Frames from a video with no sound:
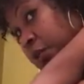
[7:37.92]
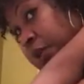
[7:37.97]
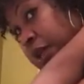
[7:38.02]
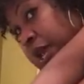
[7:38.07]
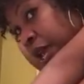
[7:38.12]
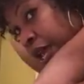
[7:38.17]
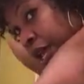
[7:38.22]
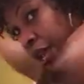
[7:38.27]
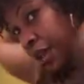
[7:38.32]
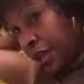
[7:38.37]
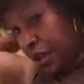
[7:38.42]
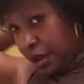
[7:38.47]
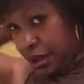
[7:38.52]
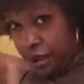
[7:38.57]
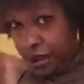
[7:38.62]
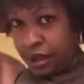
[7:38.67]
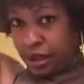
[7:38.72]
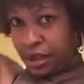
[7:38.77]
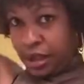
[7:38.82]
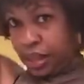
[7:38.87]
okay.
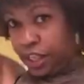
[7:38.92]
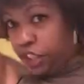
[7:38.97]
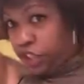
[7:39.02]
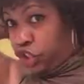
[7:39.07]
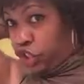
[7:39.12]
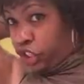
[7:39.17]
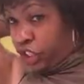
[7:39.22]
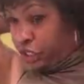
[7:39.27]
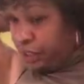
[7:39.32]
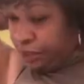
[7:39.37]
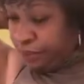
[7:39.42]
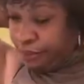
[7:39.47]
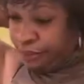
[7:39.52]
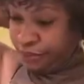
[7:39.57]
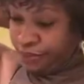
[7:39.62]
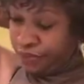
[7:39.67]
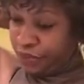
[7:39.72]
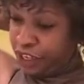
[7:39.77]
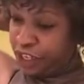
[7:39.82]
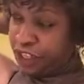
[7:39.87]
Just
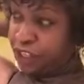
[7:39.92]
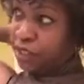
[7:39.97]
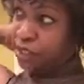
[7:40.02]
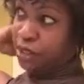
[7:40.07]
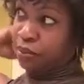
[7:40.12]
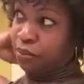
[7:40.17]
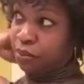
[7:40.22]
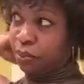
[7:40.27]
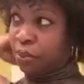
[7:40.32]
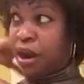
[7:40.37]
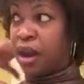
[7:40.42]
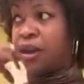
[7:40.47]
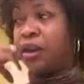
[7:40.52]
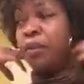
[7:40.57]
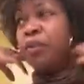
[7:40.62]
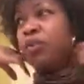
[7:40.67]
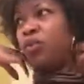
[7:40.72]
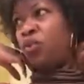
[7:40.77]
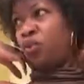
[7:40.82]
the bottom.